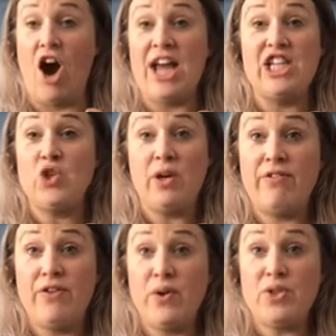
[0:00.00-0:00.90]

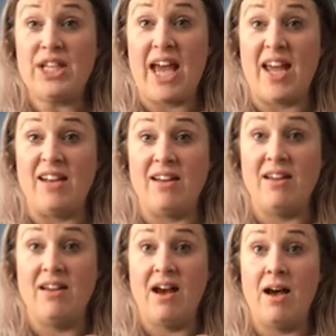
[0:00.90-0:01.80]
enjoy food again.
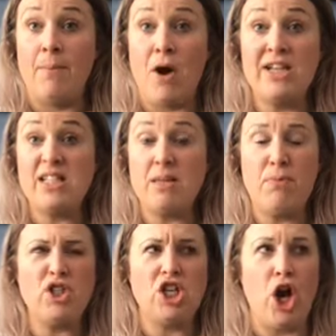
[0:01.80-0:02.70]
I did the
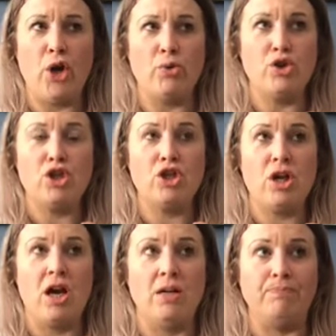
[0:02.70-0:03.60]
body
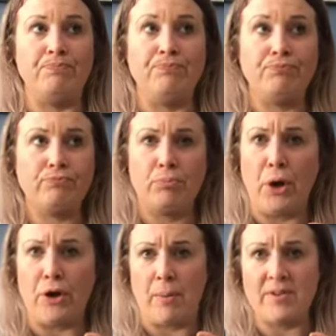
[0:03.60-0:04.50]
coach
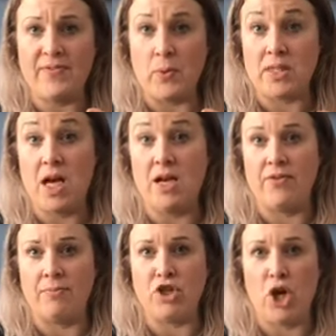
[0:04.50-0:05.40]
program. I don't know if anyone's heard
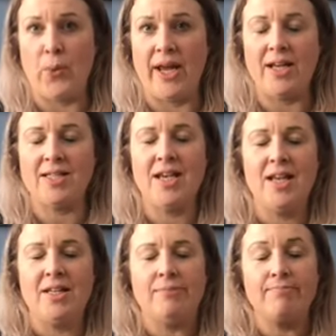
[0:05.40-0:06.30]
of him, Joe Wicks.
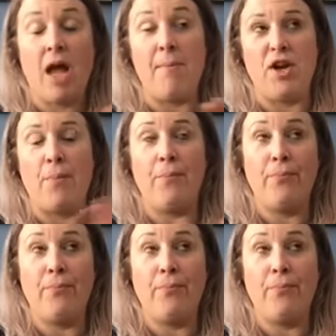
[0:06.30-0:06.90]
I mean, I